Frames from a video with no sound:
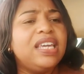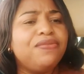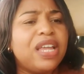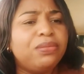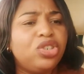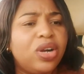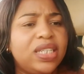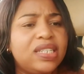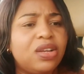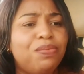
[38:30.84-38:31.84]
Give them
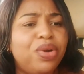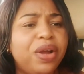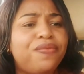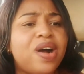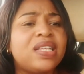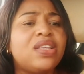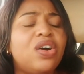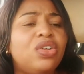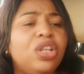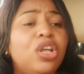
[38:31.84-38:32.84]
choices on breakfast,
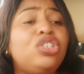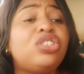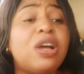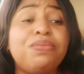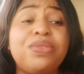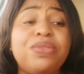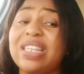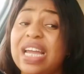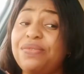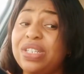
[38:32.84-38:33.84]
on lunch,
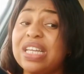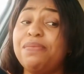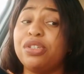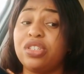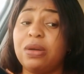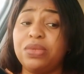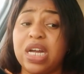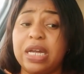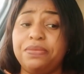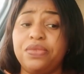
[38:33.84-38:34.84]
not every time, but
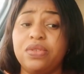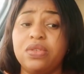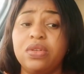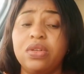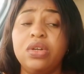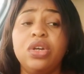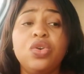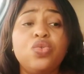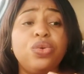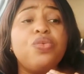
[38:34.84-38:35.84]
sometimes.
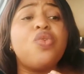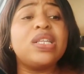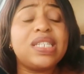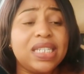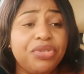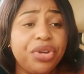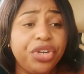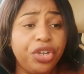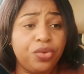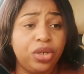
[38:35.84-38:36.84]
What cereal
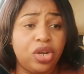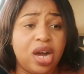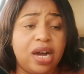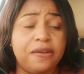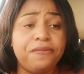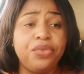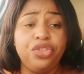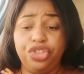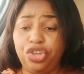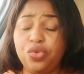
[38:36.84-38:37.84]
do you want to have?
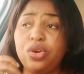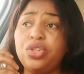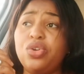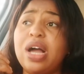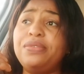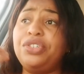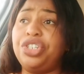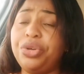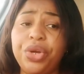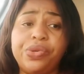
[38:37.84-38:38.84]
Do you want to have
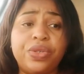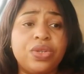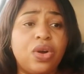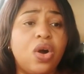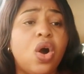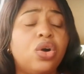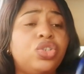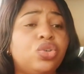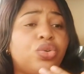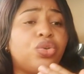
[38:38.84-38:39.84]
Cheerios or
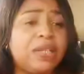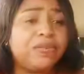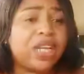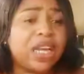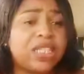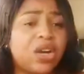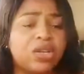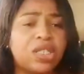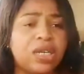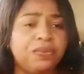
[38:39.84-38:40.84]
chocolate flakes
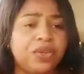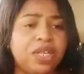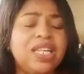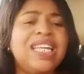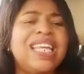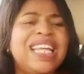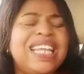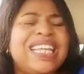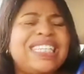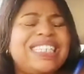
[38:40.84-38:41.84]
or something?
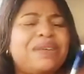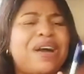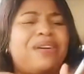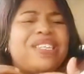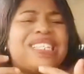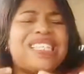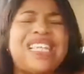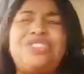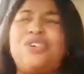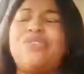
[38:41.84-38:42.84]
Let them have the
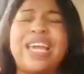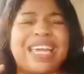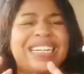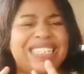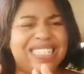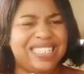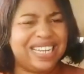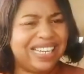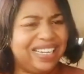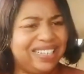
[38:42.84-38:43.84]
sense of I can
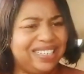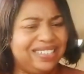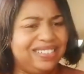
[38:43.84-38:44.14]
decide.